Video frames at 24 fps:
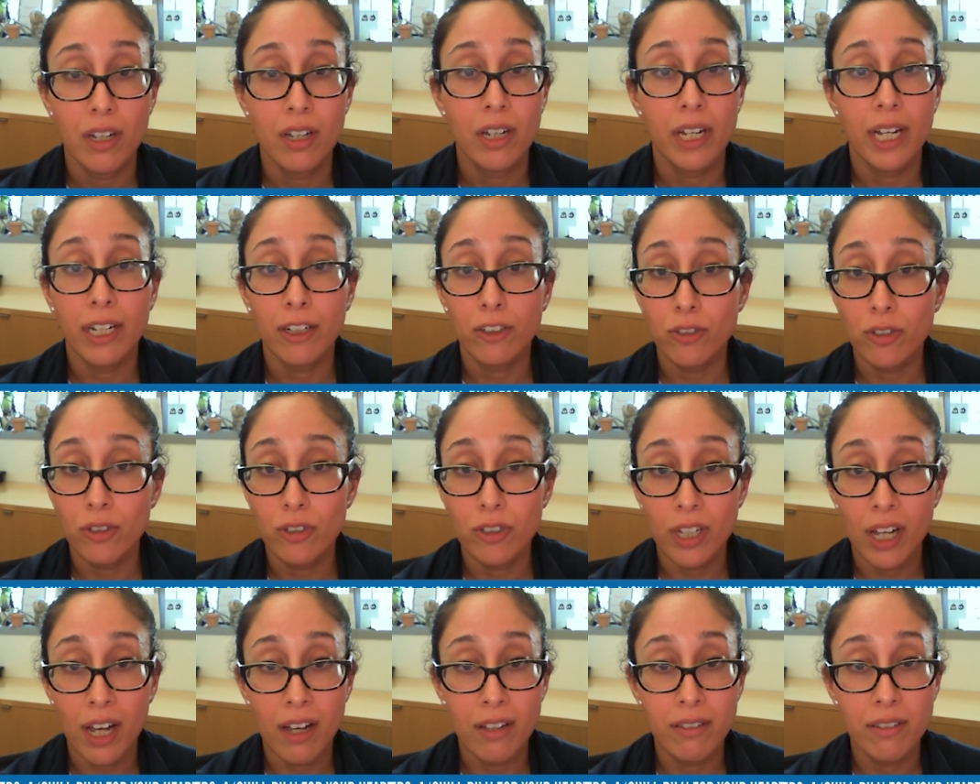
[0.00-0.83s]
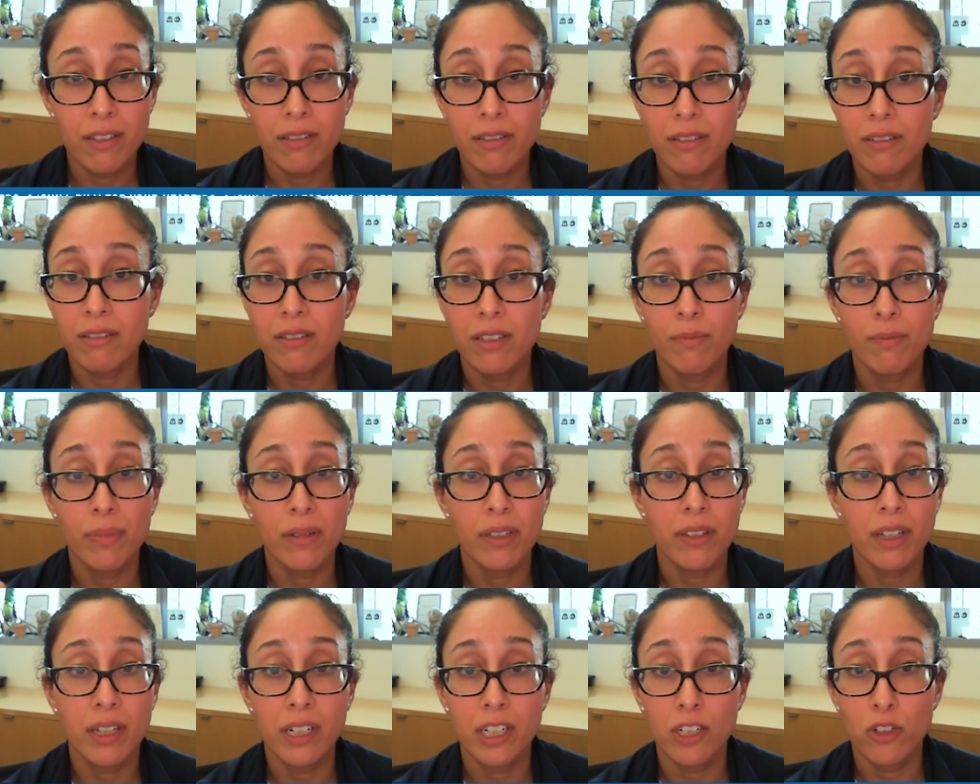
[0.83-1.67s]
Exercise is a
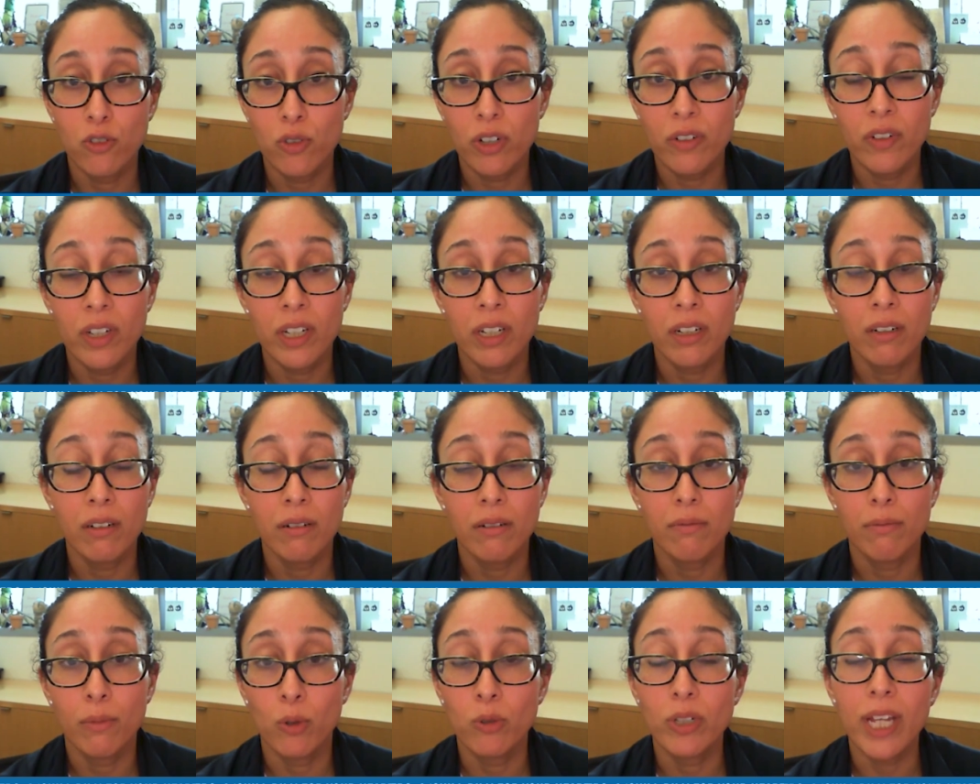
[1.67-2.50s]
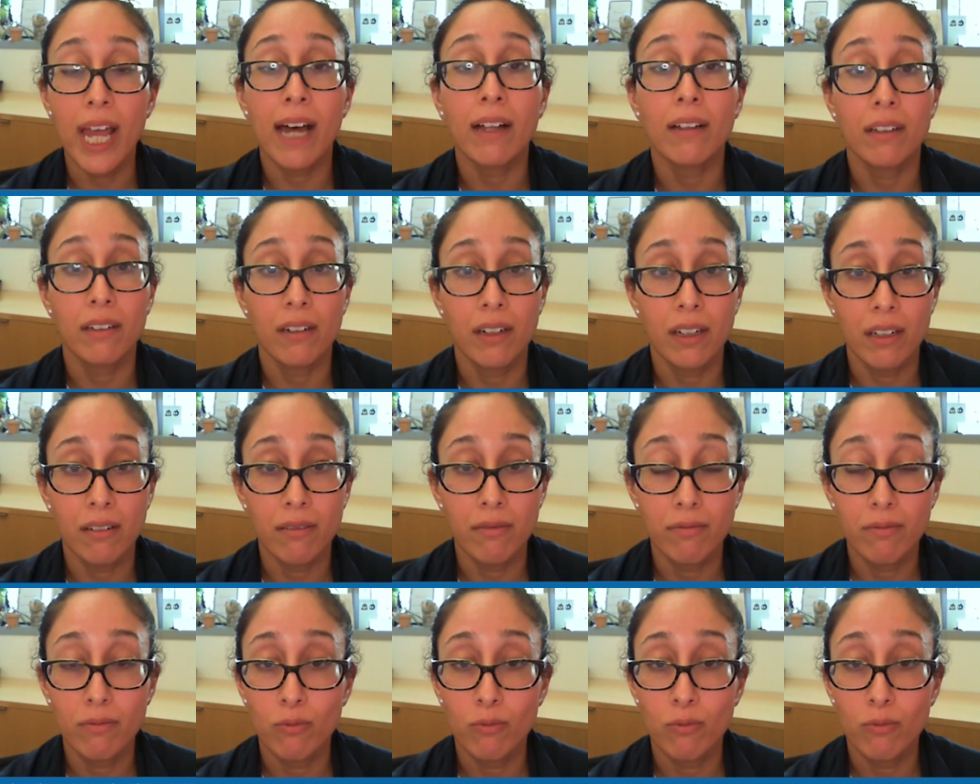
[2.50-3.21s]
sympathetic driven modality.